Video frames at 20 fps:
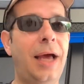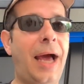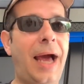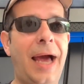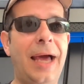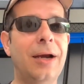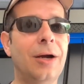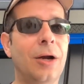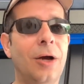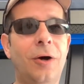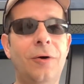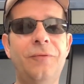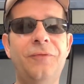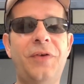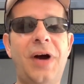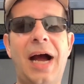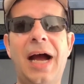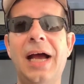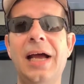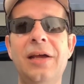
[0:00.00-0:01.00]
I don't know,
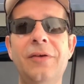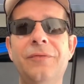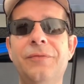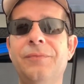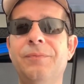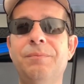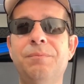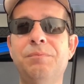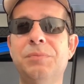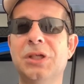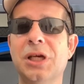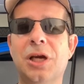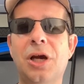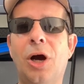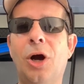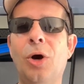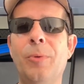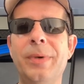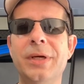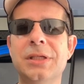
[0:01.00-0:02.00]
5
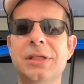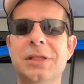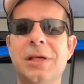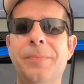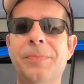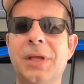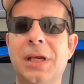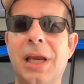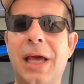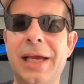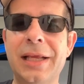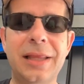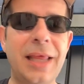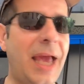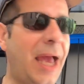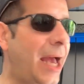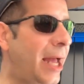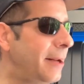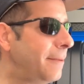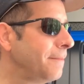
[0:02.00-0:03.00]
Tacomas, something like
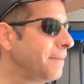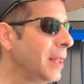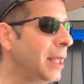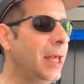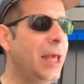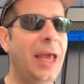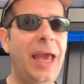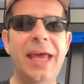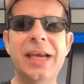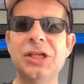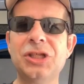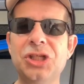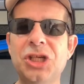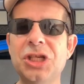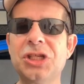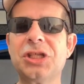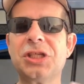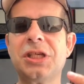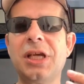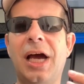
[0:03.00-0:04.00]
that. And it's
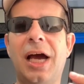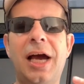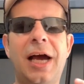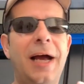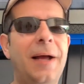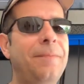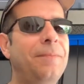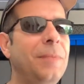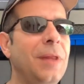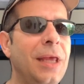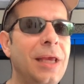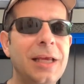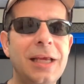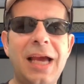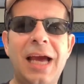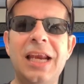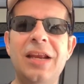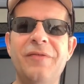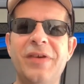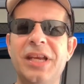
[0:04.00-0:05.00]
just
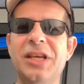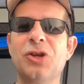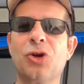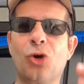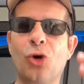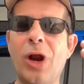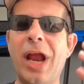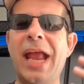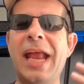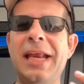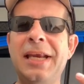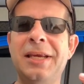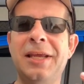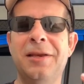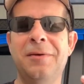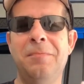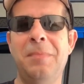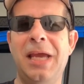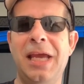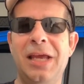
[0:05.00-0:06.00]
kind of ingrained
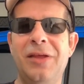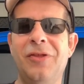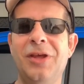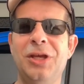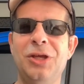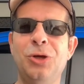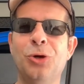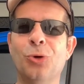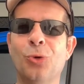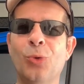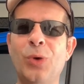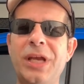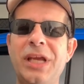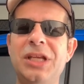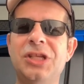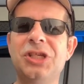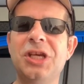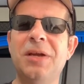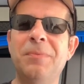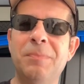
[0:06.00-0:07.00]
in me that you
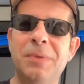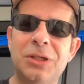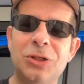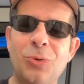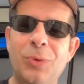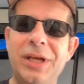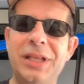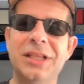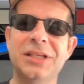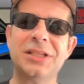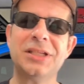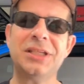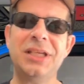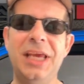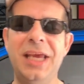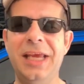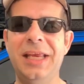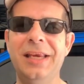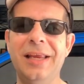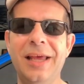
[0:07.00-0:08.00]
reach in between the
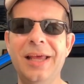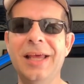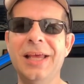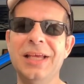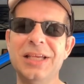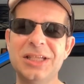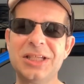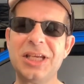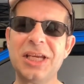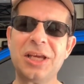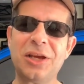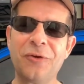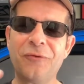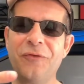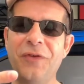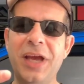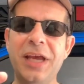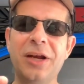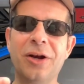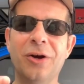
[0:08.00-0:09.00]
seat, stick your
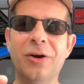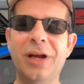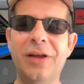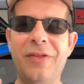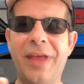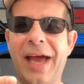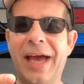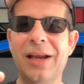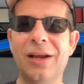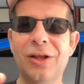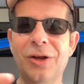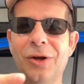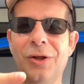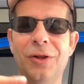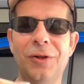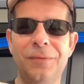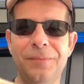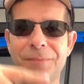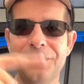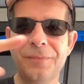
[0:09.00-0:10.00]
finger in that
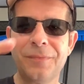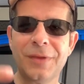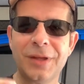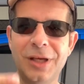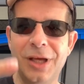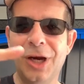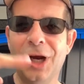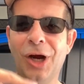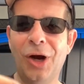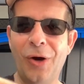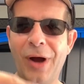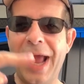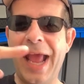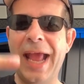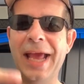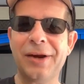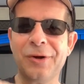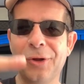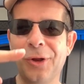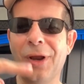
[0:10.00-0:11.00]
little, you know,
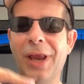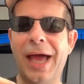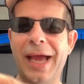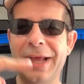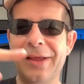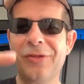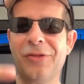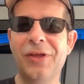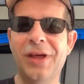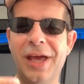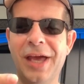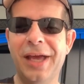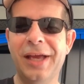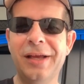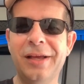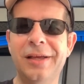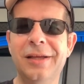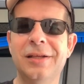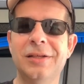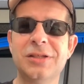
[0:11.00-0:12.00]
handle-like
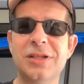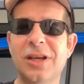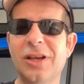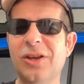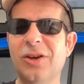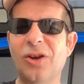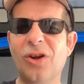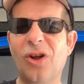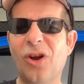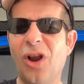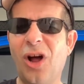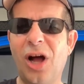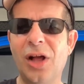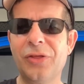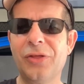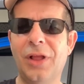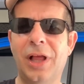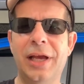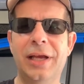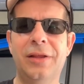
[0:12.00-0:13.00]
thing. It's a little
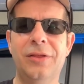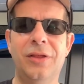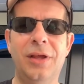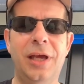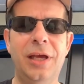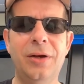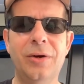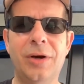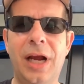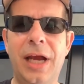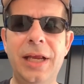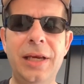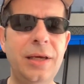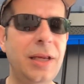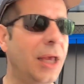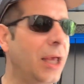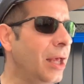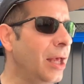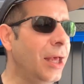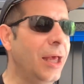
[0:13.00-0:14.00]
cloth-like thing, right?
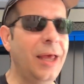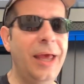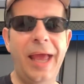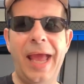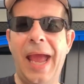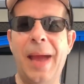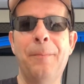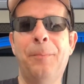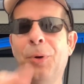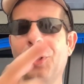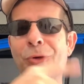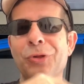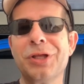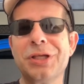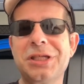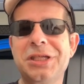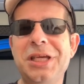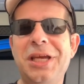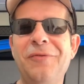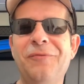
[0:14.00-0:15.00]
And pull the
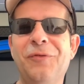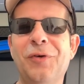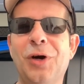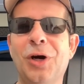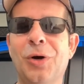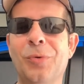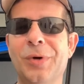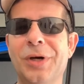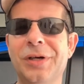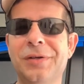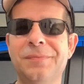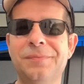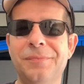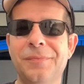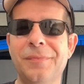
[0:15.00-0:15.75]
seat forward.